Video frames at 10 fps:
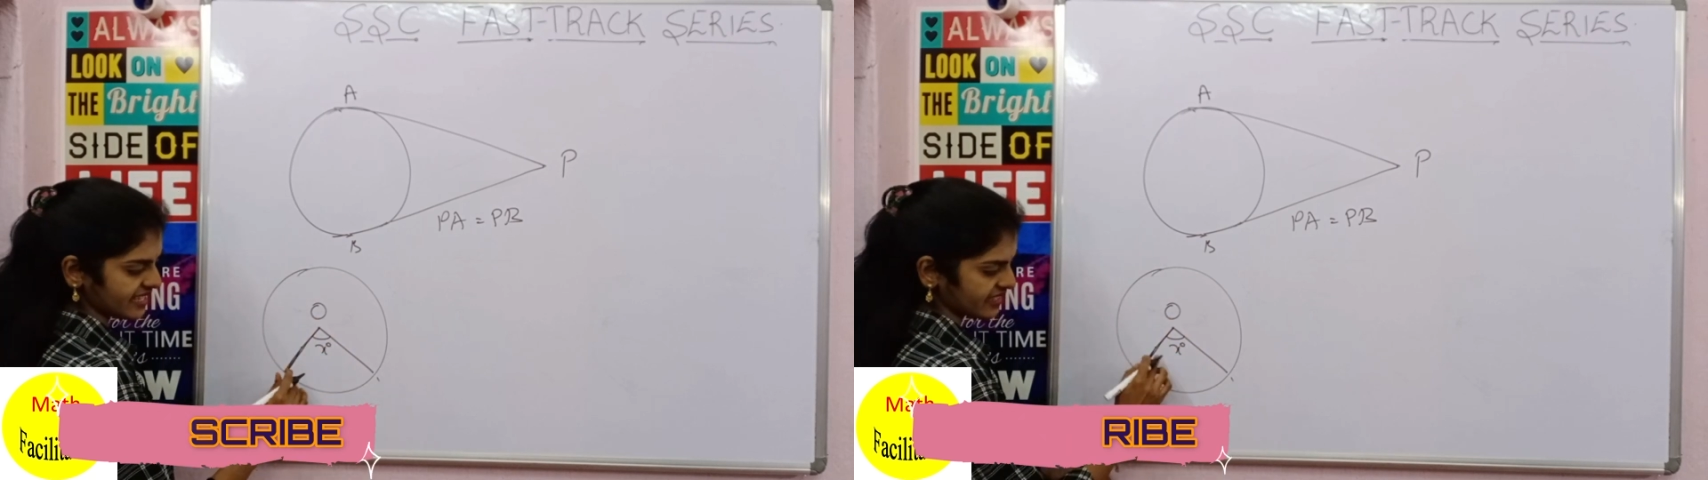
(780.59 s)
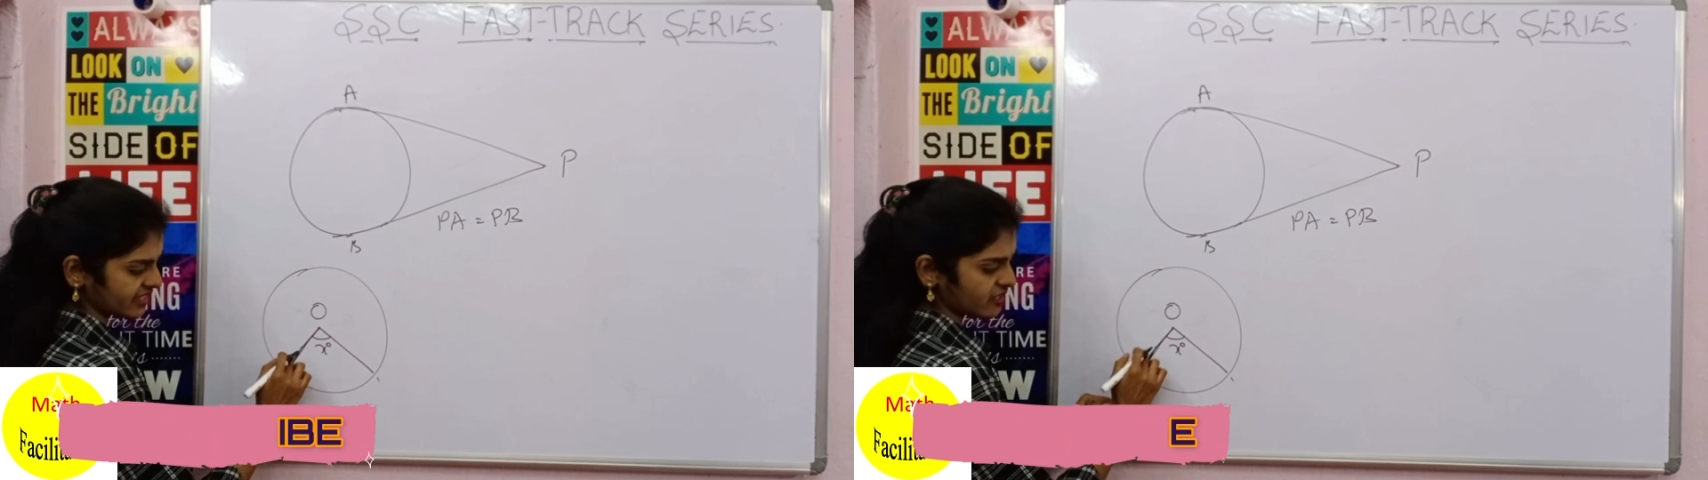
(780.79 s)

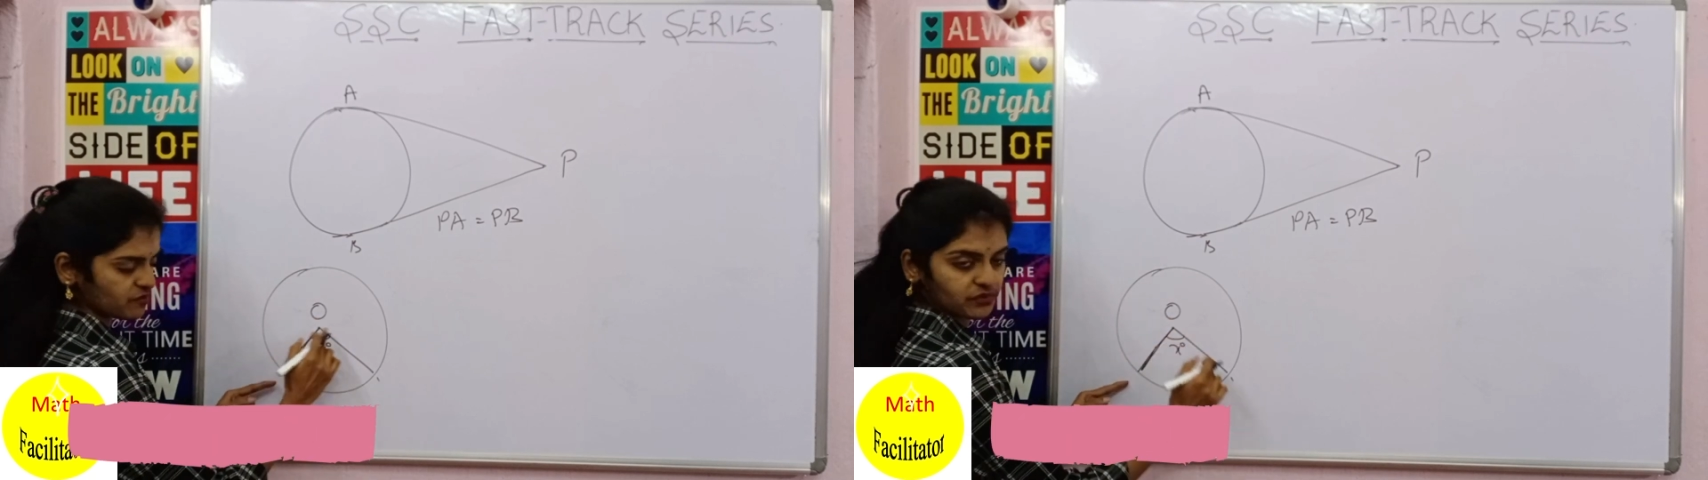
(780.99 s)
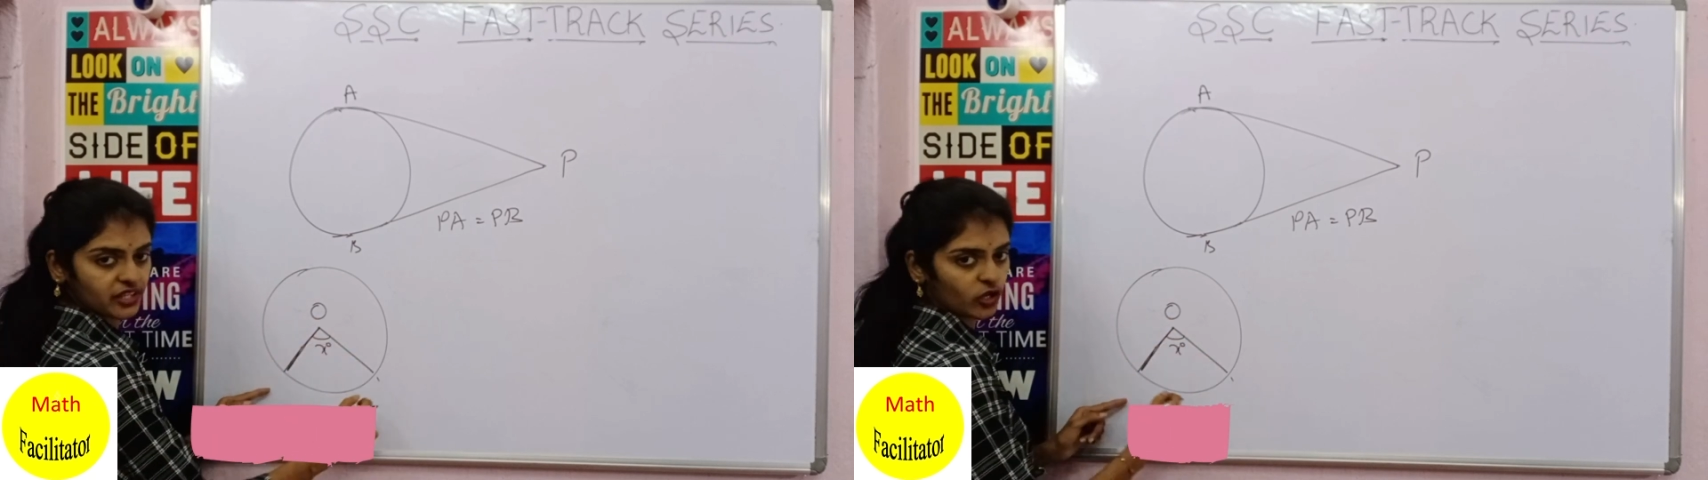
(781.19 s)
sector,
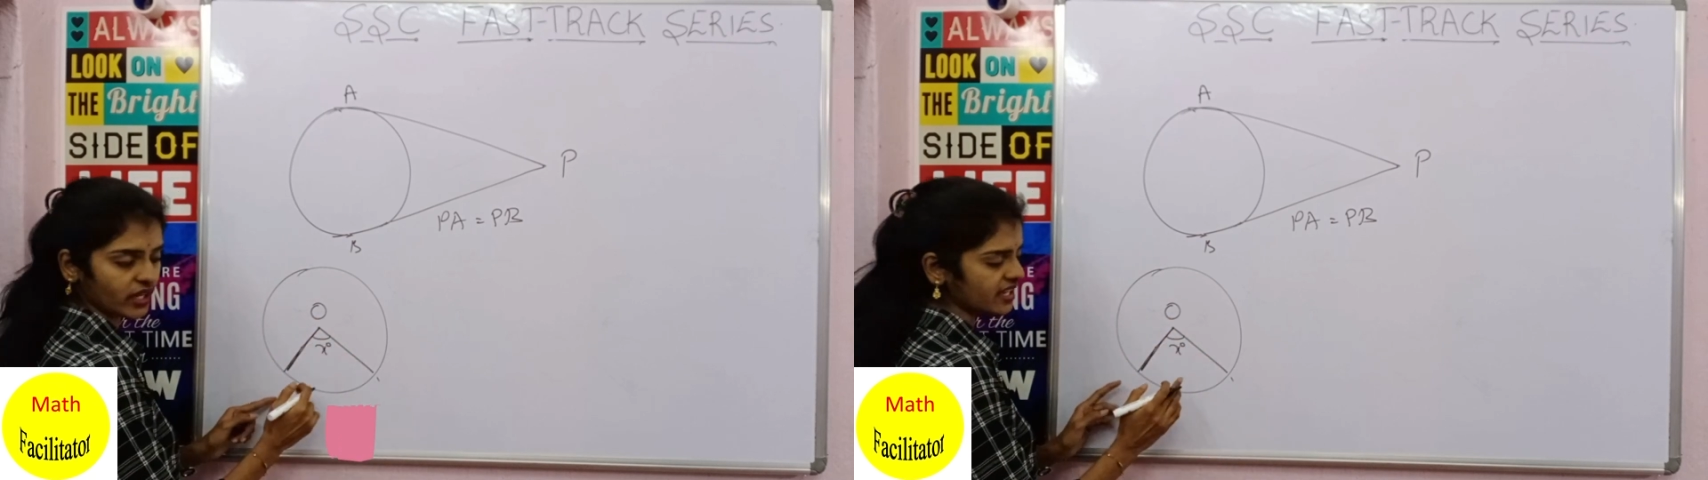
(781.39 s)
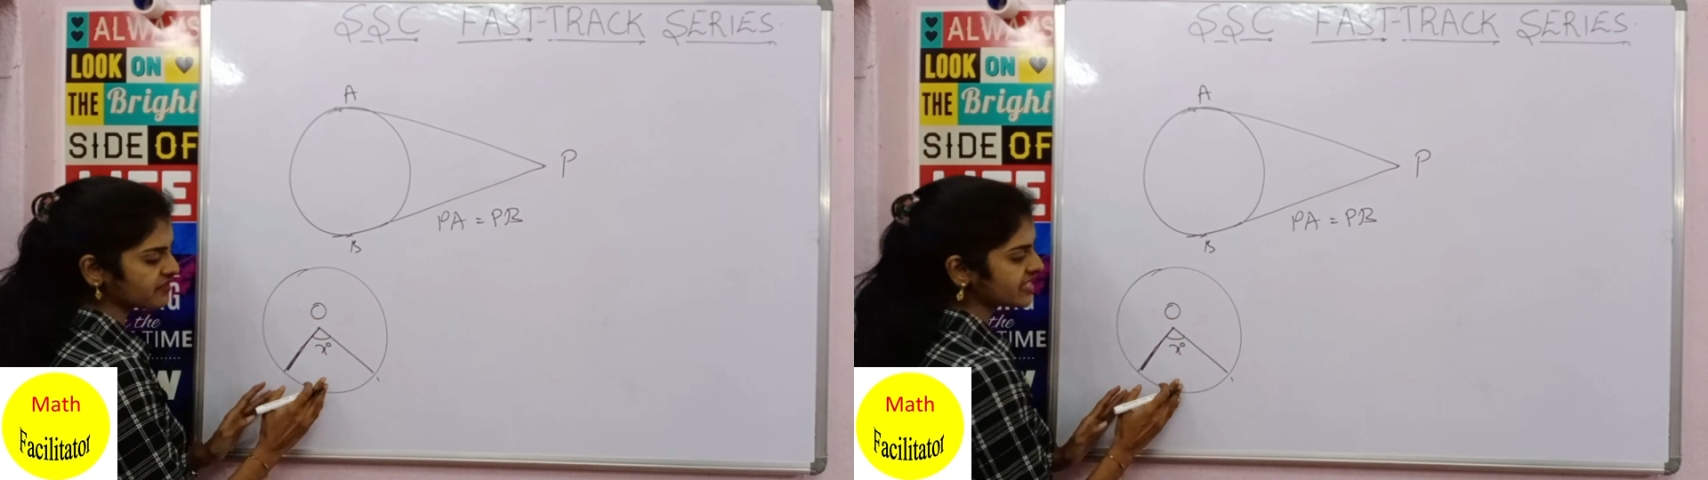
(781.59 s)

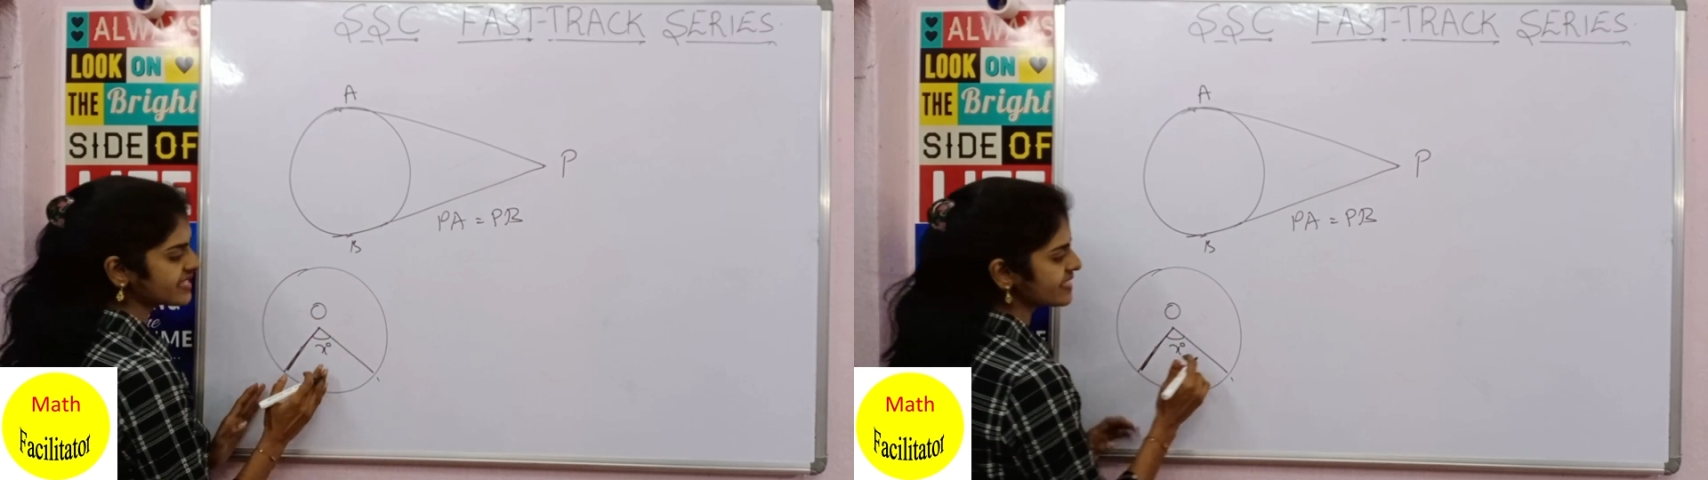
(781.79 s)
okay. If this